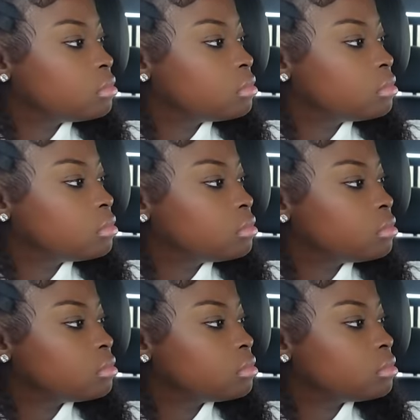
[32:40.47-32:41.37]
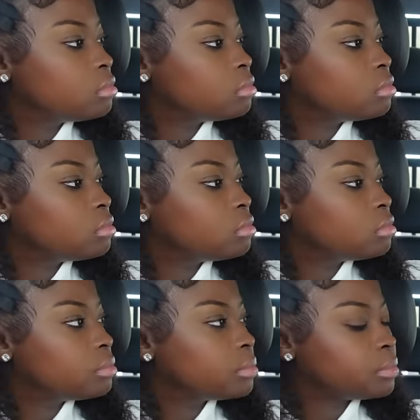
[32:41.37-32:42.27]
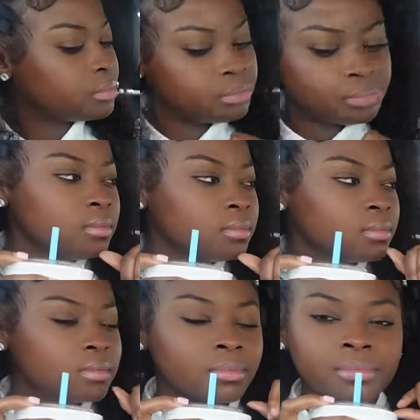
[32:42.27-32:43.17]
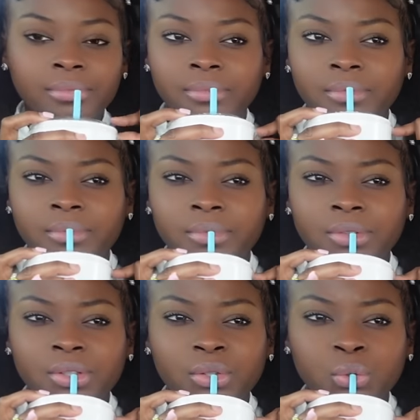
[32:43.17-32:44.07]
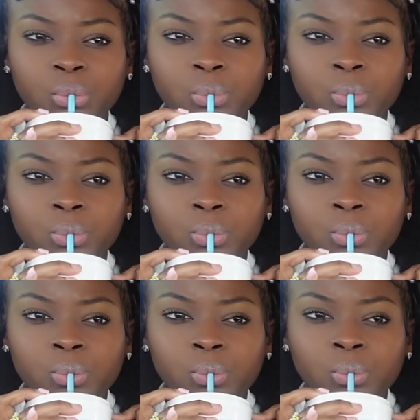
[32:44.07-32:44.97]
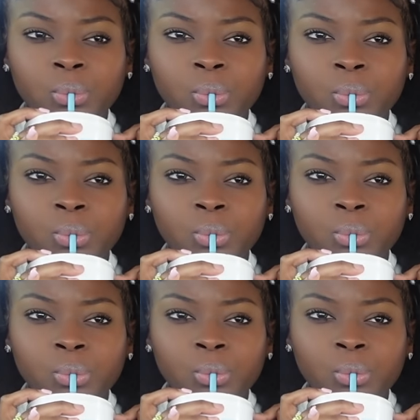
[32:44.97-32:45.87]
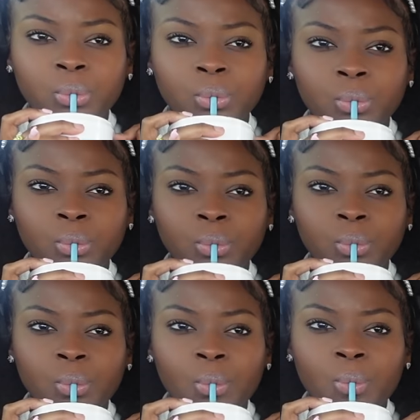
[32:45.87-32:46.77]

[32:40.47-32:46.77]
(not speaking)